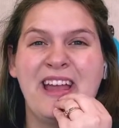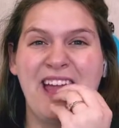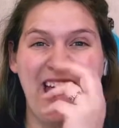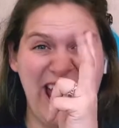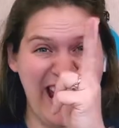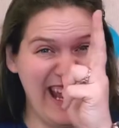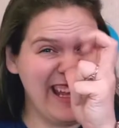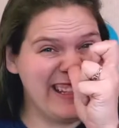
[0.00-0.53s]

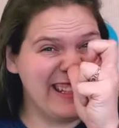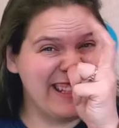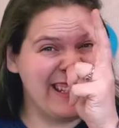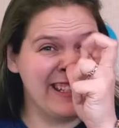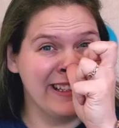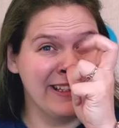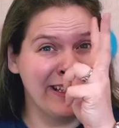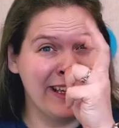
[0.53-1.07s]
Ants?
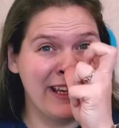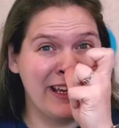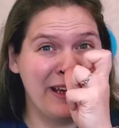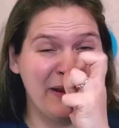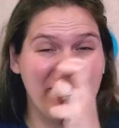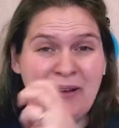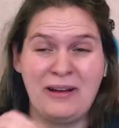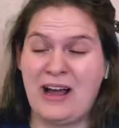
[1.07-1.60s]

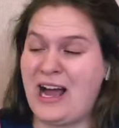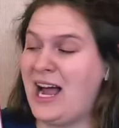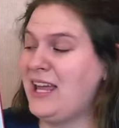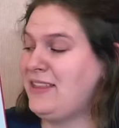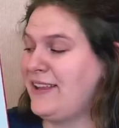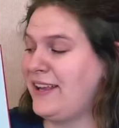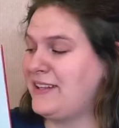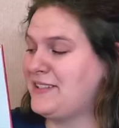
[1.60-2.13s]
I
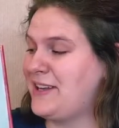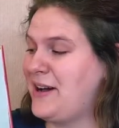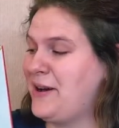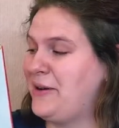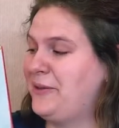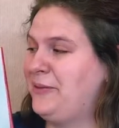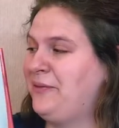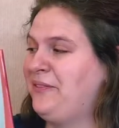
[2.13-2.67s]
think so.